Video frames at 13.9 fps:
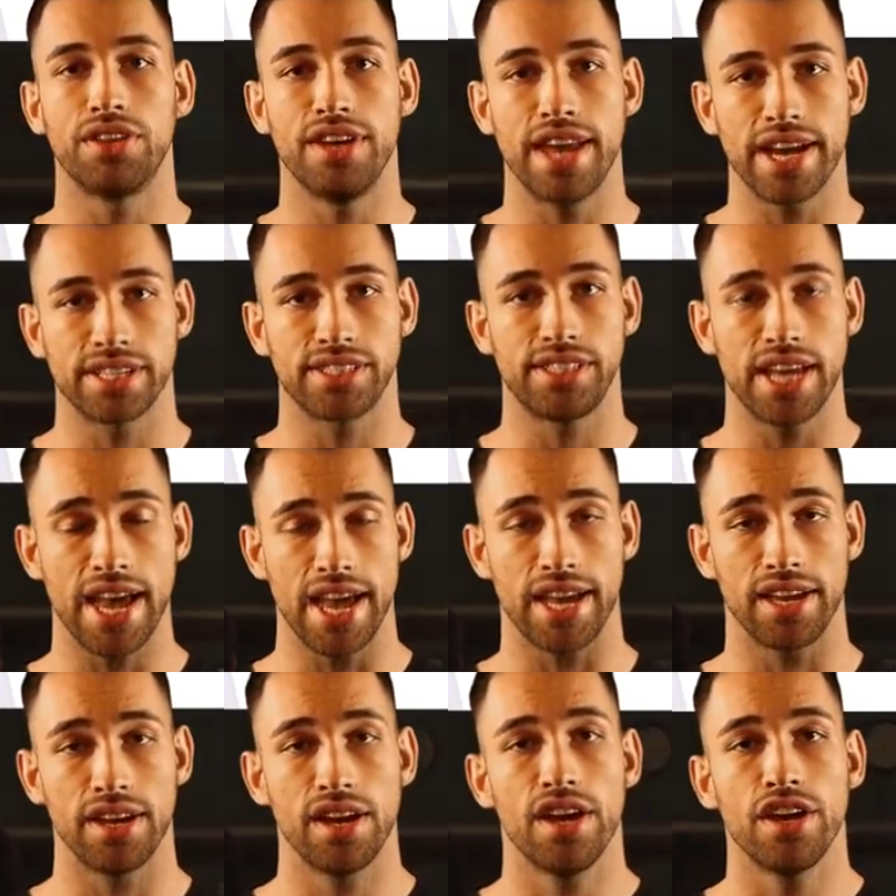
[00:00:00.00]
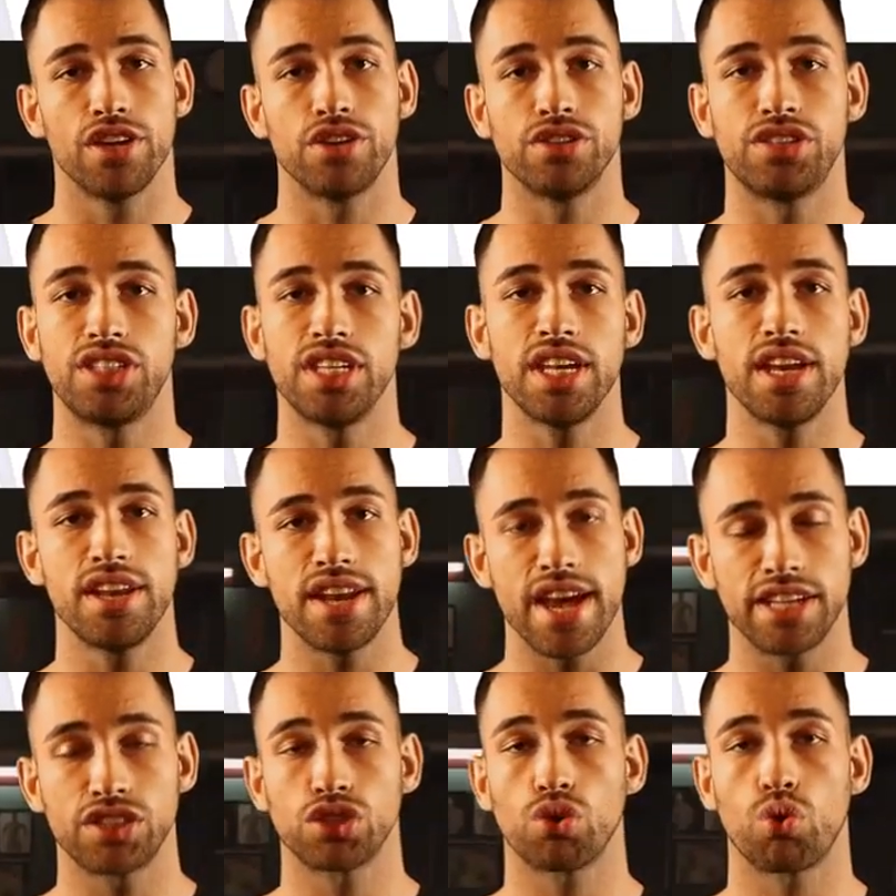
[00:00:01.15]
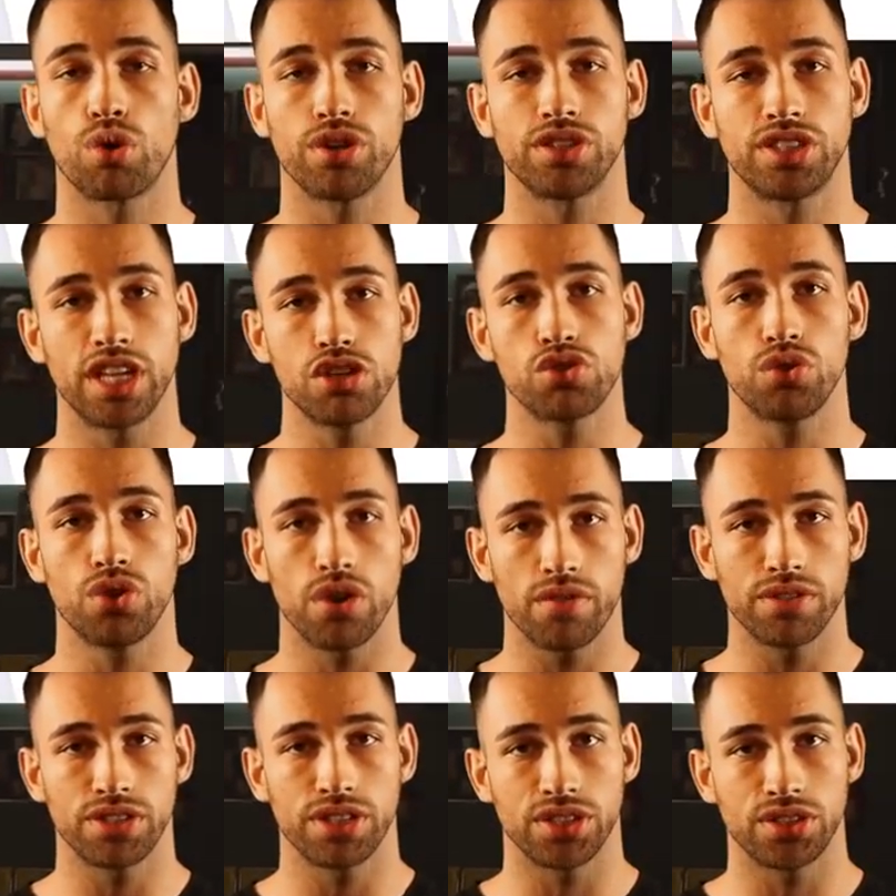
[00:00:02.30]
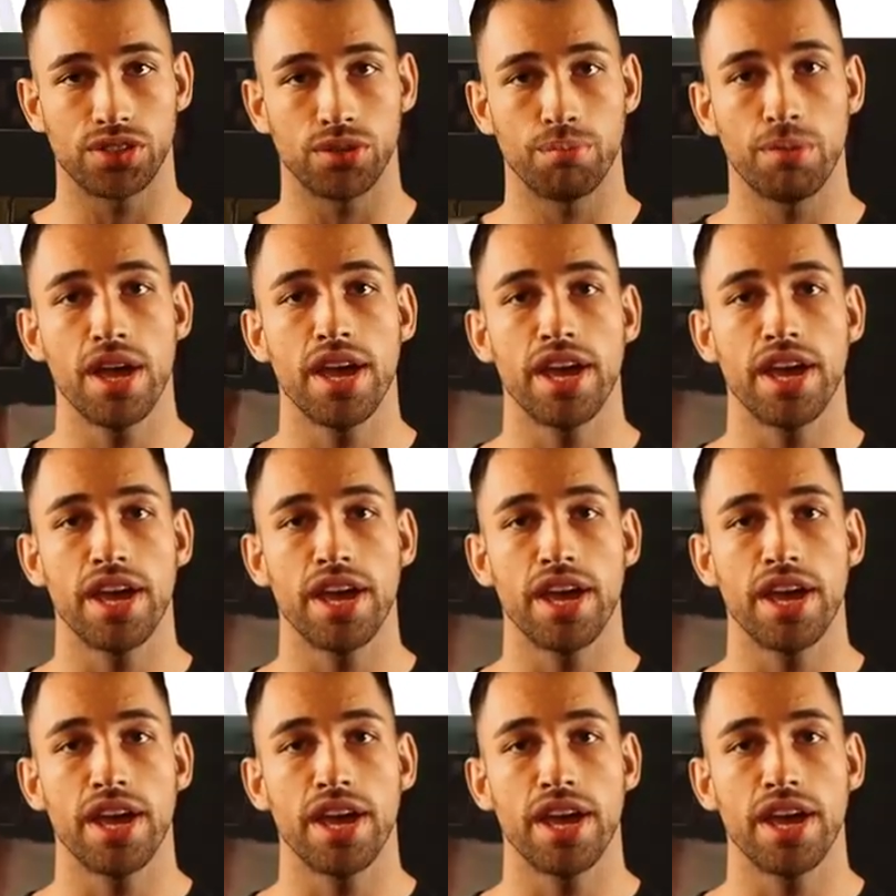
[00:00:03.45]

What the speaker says: the next day. Your CNS, or your central nervous system,